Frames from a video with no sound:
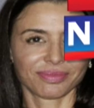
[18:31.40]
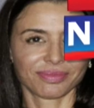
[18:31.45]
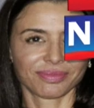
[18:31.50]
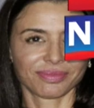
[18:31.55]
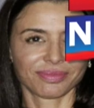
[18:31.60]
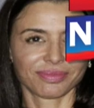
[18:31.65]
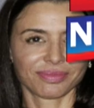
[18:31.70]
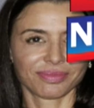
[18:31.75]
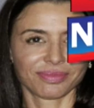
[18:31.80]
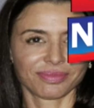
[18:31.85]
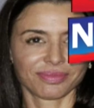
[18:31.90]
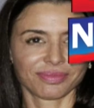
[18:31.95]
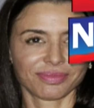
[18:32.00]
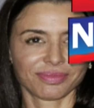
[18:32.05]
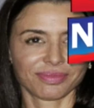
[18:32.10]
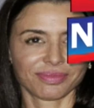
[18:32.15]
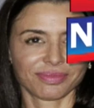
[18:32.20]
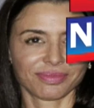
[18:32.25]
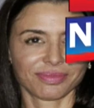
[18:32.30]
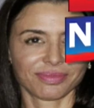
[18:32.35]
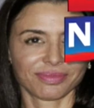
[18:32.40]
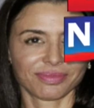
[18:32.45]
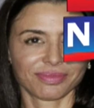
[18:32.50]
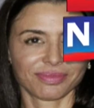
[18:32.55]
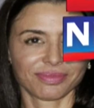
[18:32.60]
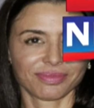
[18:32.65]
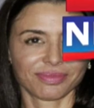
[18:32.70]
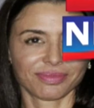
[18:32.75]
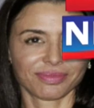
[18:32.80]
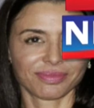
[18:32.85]

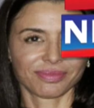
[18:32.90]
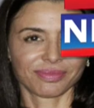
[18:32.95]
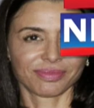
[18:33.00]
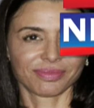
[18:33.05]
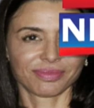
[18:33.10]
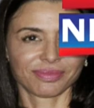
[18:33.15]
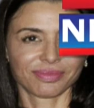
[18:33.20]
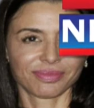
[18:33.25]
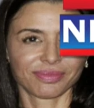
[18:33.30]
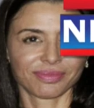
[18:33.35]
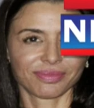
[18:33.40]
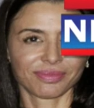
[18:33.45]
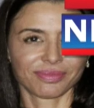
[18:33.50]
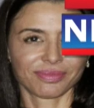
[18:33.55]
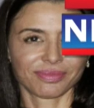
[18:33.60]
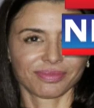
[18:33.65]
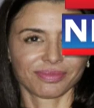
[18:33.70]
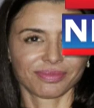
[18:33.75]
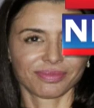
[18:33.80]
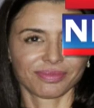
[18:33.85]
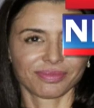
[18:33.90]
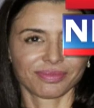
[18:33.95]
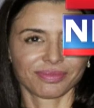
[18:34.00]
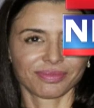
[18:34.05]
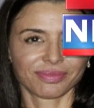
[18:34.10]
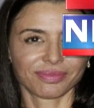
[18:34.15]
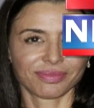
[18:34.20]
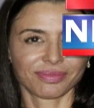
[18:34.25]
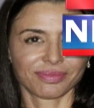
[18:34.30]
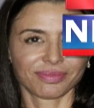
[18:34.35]

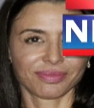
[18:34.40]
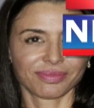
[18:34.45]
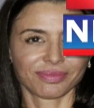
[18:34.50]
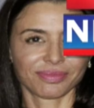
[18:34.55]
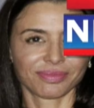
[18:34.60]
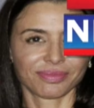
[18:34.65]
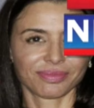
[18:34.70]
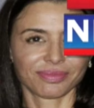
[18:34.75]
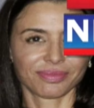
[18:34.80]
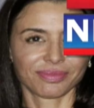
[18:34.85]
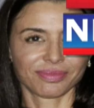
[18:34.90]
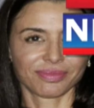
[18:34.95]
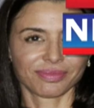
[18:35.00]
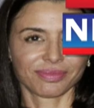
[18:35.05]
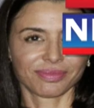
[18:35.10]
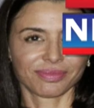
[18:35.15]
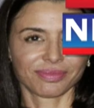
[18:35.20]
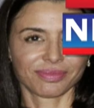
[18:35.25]
No words are spoken by the person on screen.